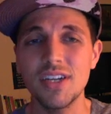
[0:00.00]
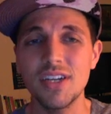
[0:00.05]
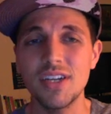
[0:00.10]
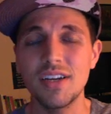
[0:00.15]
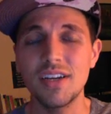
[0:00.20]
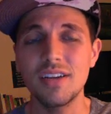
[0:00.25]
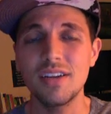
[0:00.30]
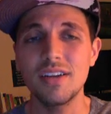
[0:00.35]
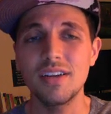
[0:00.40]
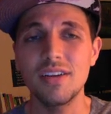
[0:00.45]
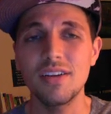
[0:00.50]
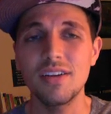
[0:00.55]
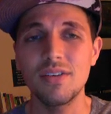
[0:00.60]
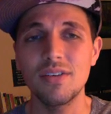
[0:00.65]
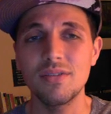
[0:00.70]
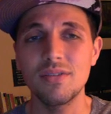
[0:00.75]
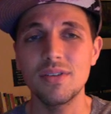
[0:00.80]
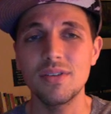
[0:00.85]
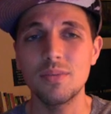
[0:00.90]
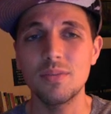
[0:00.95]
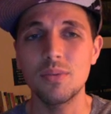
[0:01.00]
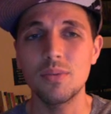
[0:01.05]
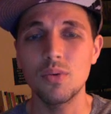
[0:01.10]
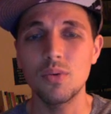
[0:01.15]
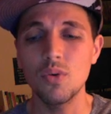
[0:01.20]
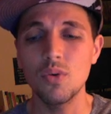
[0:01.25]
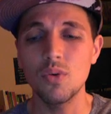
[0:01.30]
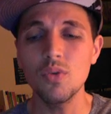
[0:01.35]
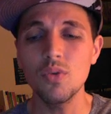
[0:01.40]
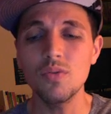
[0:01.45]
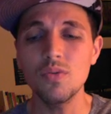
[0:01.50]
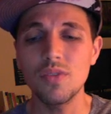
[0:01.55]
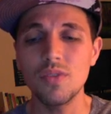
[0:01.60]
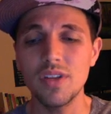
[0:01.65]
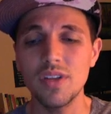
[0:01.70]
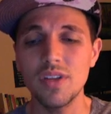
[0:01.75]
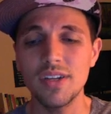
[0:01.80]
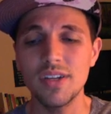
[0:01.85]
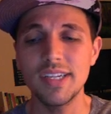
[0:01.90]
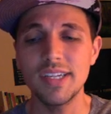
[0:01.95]
And you know, to prove
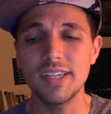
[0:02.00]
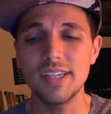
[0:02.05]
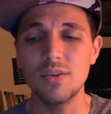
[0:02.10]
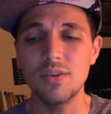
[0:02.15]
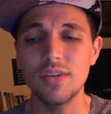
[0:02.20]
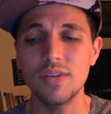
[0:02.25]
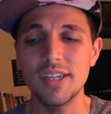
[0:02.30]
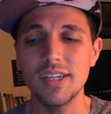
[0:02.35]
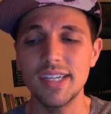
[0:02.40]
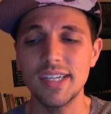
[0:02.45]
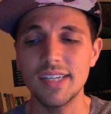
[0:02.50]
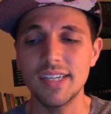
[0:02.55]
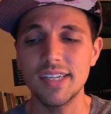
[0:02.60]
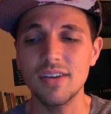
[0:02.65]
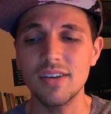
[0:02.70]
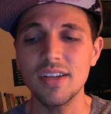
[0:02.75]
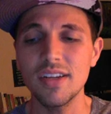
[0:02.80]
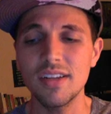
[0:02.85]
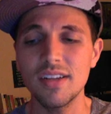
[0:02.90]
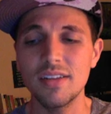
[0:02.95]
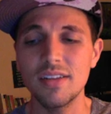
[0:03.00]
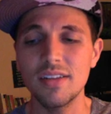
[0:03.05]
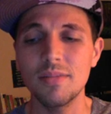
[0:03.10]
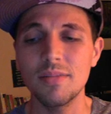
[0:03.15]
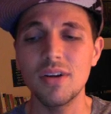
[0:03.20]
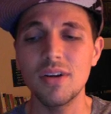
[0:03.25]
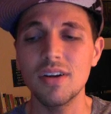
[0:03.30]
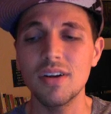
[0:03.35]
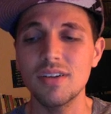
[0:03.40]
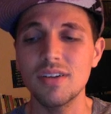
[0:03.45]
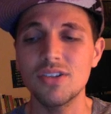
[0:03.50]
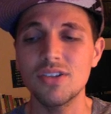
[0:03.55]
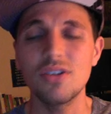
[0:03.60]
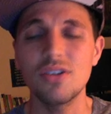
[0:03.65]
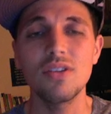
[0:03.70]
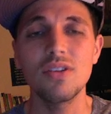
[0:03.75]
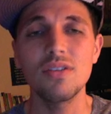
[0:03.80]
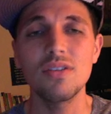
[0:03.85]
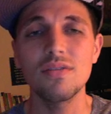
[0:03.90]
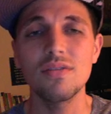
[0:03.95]
this, there was a study in the American
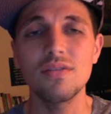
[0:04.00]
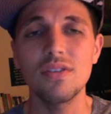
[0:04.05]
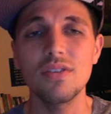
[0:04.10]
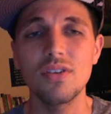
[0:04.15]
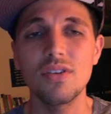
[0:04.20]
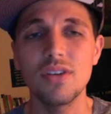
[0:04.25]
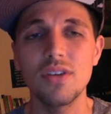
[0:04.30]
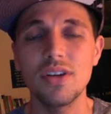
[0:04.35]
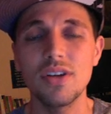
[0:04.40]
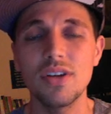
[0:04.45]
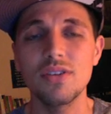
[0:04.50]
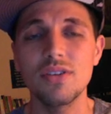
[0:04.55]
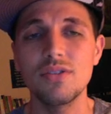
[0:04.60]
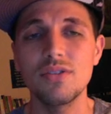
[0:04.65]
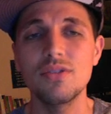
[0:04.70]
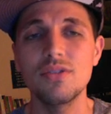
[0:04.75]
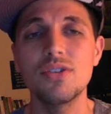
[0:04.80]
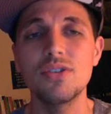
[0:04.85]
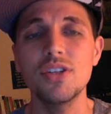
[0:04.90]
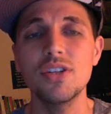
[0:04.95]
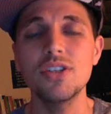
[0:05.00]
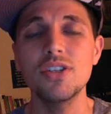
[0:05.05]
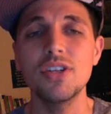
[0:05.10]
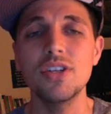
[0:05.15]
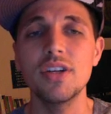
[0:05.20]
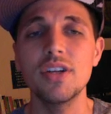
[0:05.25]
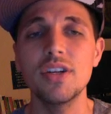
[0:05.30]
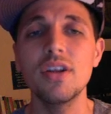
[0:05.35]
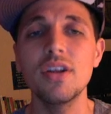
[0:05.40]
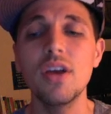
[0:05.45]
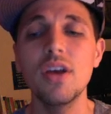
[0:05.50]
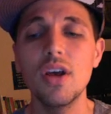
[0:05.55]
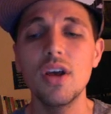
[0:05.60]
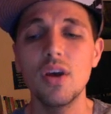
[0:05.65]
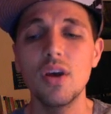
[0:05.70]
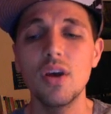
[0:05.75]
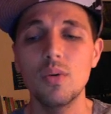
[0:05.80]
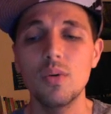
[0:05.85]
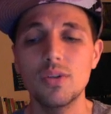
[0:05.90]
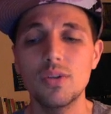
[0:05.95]
Journal of Clinical Nutrition,
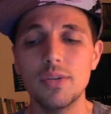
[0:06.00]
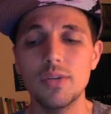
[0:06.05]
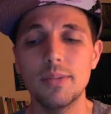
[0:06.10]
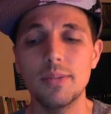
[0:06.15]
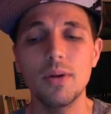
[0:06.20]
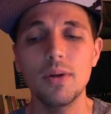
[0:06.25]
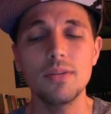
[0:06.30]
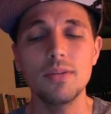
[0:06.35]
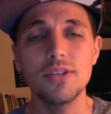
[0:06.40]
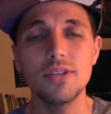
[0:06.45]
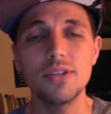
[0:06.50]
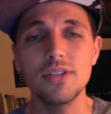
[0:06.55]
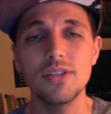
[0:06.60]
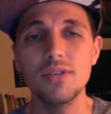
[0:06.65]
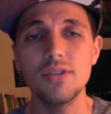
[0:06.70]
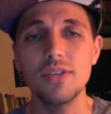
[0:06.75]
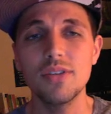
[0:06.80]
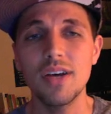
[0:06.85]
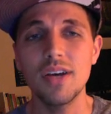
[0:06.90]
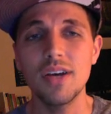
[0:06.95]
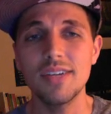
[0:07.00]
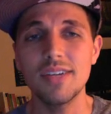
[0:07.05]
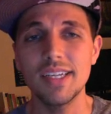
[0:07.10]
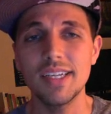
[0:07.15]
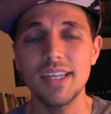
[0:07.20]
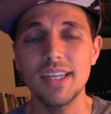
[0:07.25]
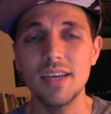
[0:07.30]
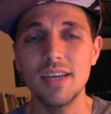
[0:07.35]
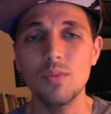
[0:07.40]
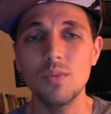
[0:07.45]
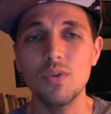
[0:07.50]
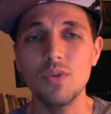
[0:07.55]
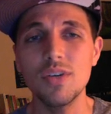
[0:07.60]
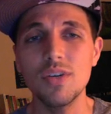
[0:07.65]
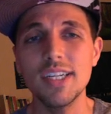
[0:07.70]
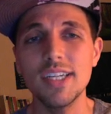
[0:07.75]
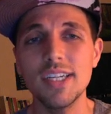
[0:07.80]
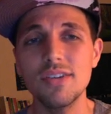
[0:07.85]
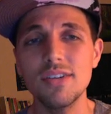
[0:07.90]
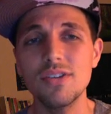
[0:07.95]
which was published in 2010, where
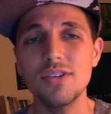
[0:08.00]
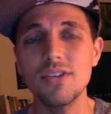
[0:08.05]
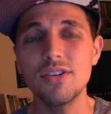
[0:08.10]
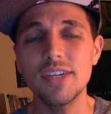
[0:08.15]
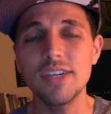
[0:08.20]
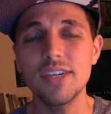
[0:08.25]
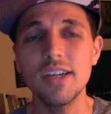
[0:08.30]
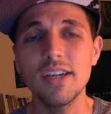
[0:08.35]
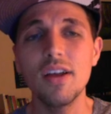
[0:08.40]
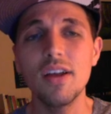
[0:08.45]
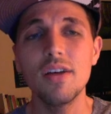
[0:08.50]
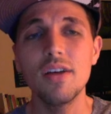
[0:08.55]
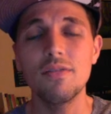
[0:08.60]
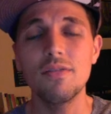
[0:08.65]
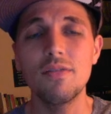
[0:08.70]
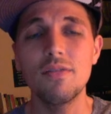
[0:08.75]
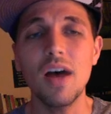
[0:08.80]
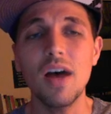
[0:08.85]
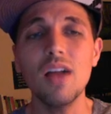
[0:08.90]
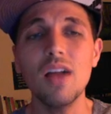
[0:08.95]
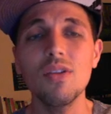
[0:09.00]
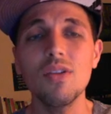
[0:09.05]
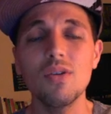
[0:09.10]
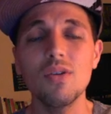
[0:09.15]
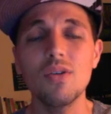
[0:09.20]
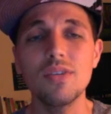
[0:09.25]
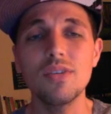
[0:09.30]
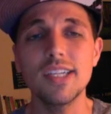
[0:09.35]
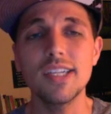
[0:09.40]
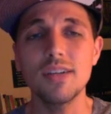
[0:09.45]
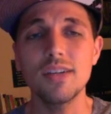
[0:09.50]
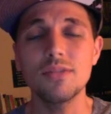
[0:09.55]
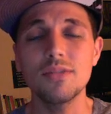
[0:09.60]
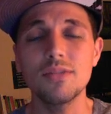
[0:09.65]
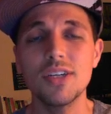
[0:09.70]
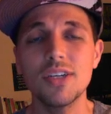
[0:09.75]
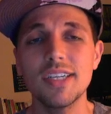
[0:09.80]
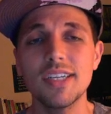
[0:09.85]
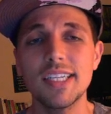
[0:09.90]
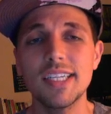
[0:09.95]
researchers followed
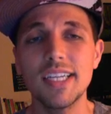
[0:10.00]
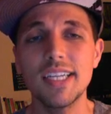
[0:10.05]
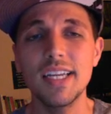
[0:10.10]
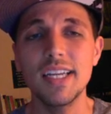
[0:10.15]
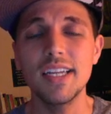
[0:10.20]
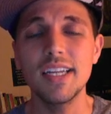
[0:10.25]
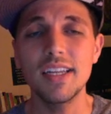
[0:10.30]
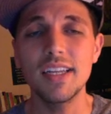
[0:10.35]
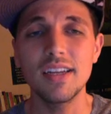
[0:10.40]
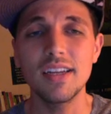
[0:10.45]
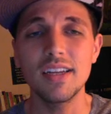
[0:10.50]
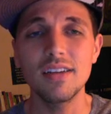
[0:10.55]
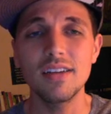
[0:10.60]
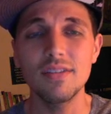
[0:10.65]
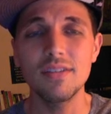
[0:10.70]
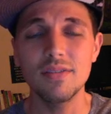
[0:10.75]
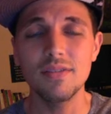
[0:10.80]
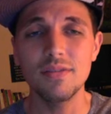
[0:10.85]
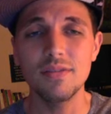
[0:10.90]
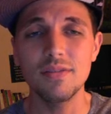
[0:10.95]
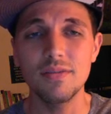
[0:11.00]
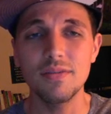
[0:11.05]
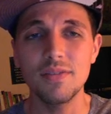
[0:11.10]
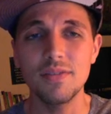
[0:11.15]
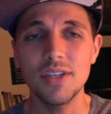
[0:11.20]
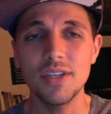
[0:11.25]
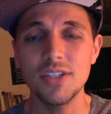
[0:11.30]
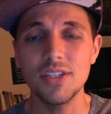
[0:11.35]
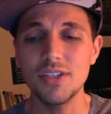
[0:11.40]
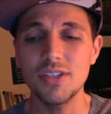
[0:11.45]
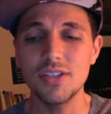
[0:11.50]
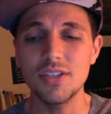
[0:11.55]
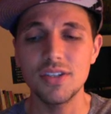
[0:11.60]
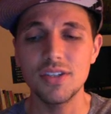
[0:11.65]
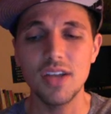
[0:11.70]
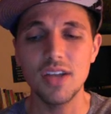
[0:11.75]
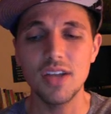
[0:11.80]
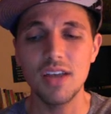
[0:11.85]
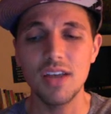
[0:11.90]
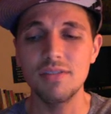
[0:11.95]
subjects eating
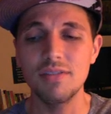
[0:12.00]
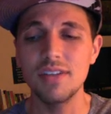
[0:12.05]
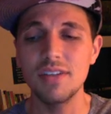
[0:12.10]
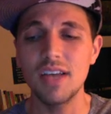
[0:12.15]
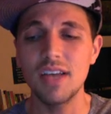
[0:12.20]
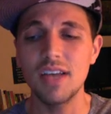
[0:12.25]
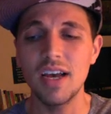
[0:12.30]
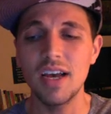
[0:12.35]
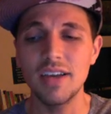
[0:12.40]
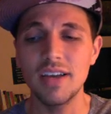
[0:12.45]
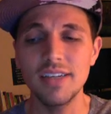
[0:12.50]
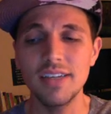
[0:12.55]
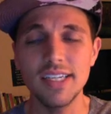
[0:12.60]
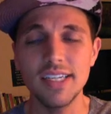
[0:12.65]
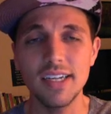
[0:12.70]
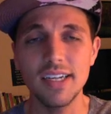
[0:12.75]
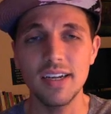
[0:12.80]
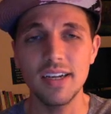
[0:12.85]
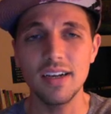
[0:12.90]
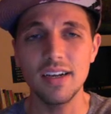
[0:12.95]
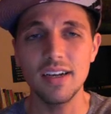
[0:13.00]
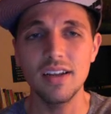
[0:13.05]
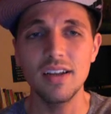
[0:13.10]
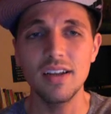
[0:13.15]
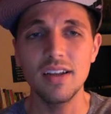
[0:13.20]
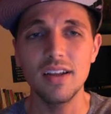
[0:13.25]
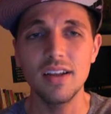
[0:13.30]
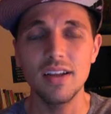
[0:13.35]
fish heavy diets and,